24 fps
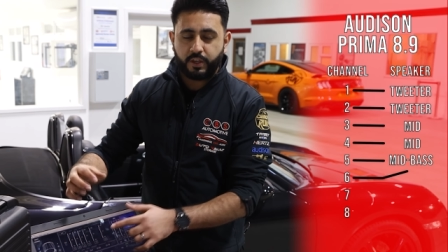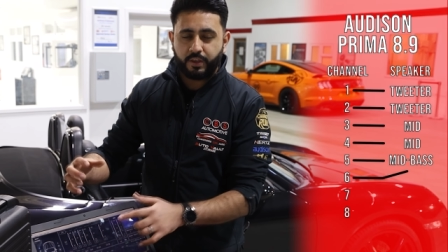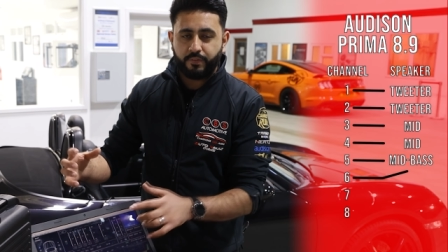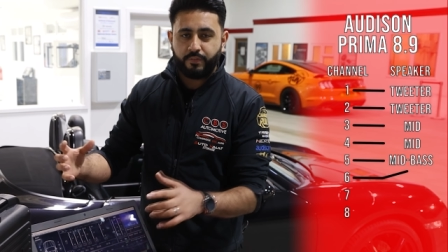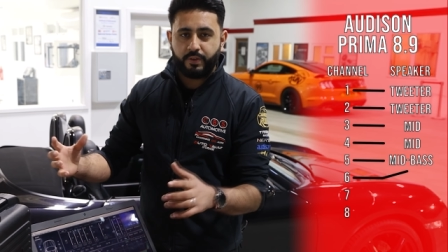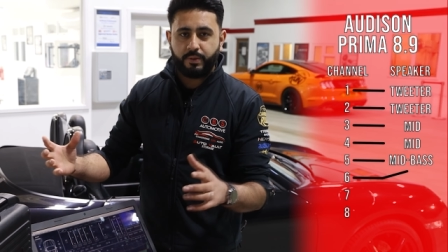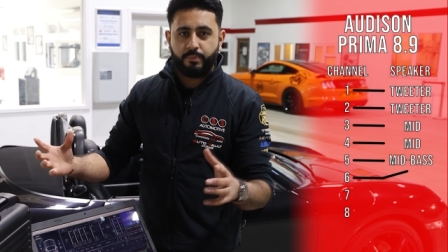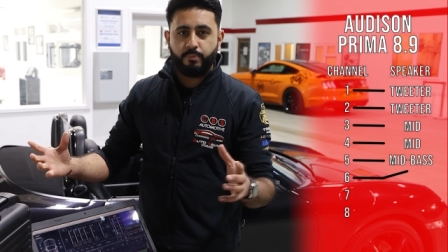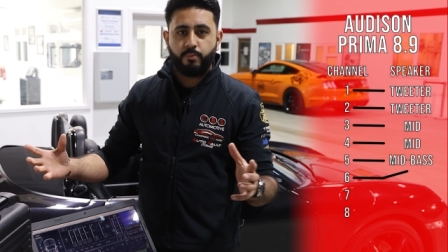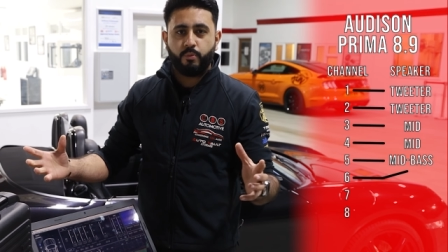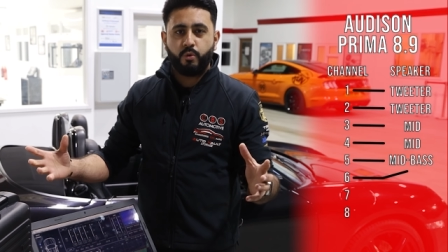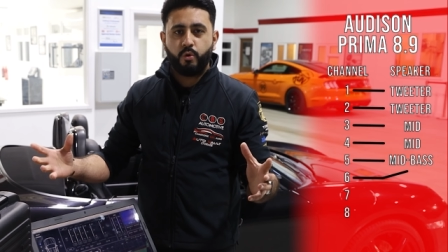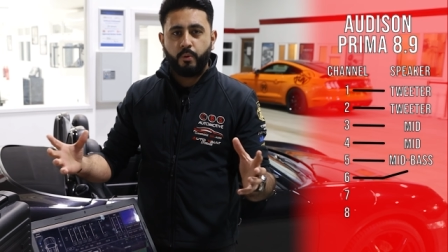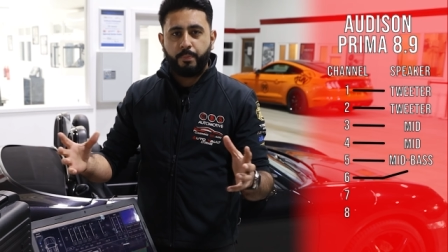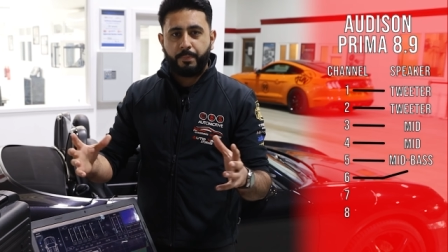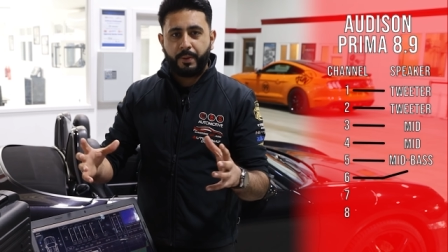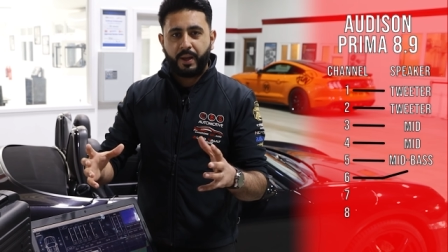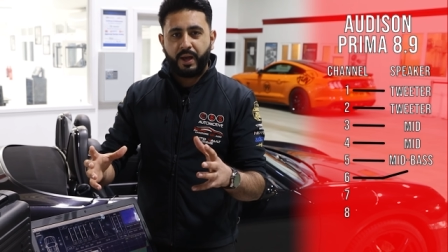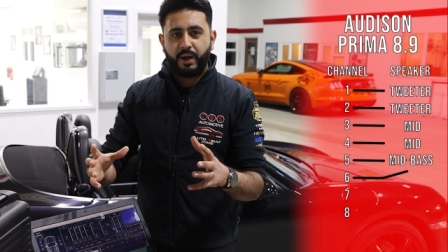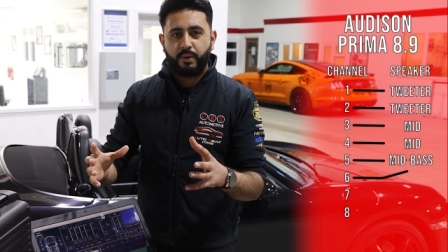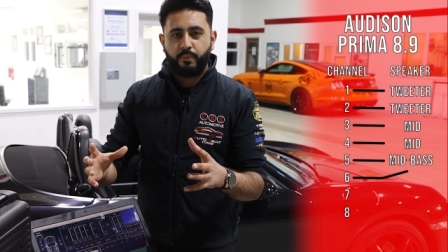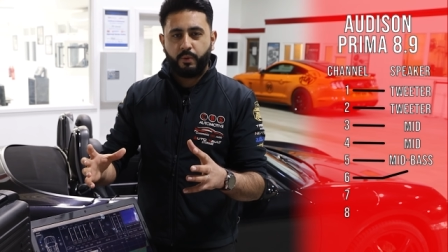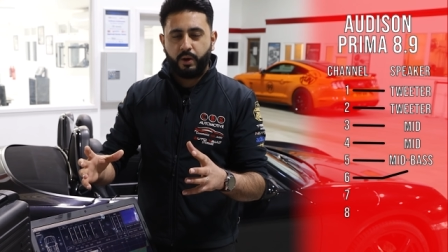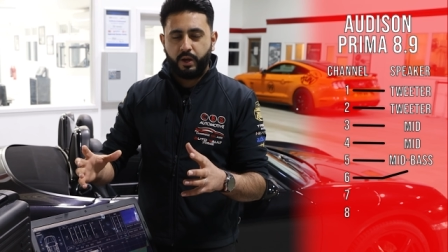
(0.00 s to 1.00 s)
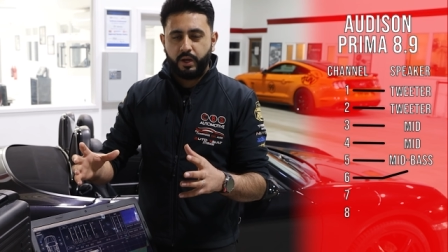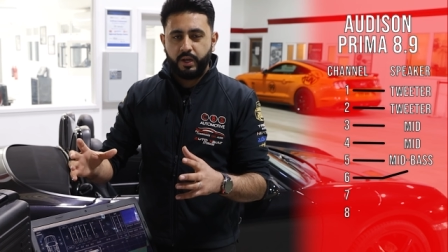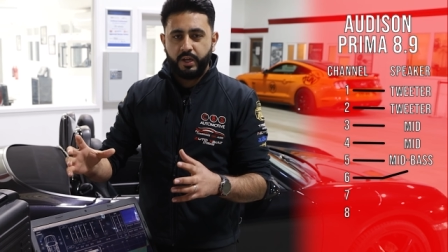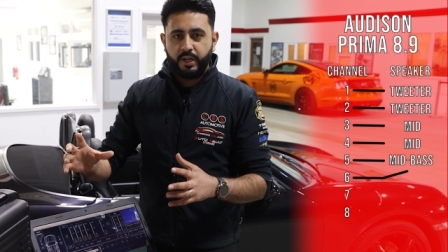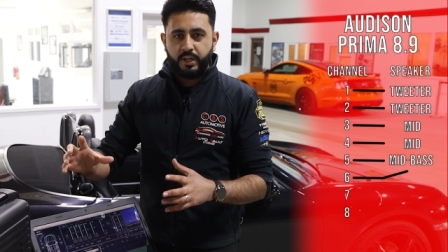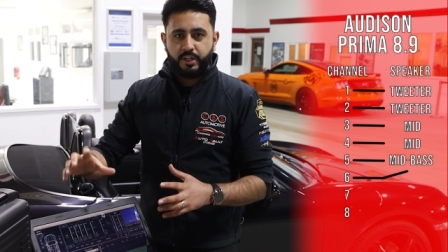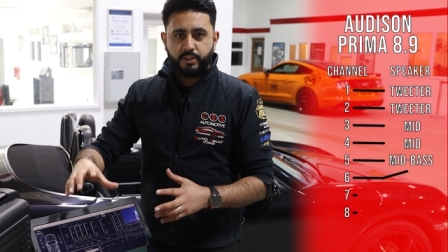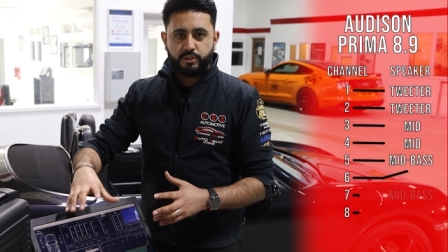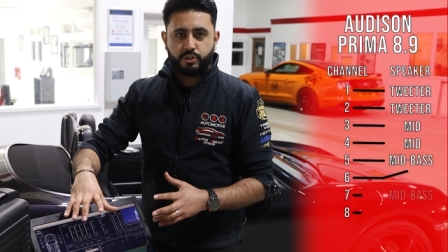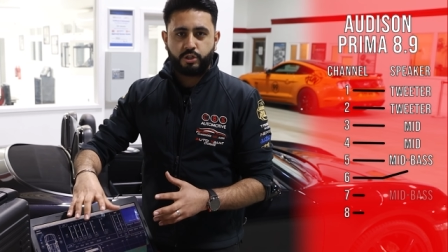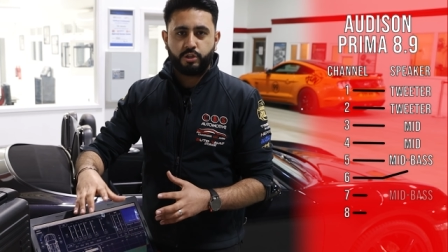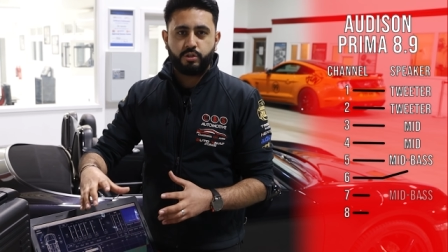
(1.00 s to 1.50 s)
giving more power
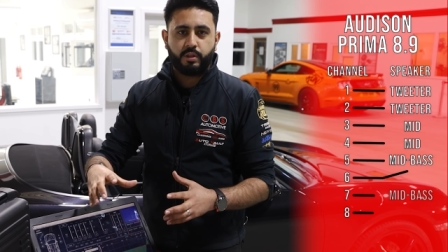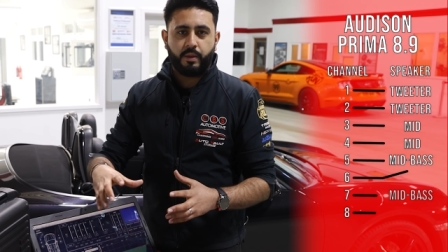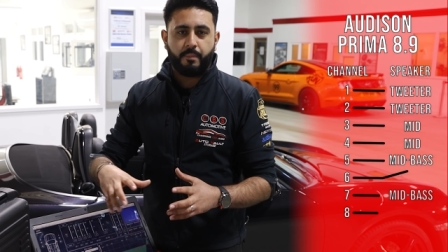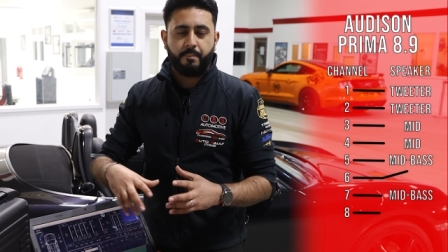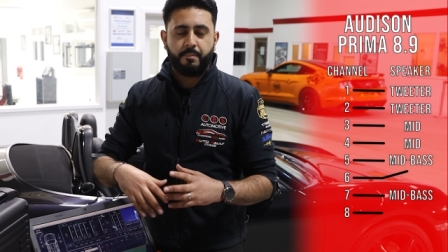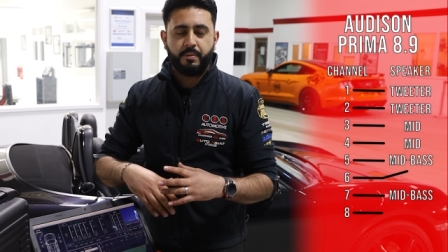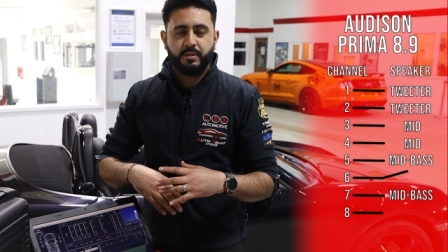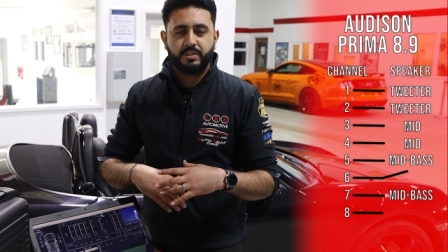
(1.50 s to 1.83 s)
to them.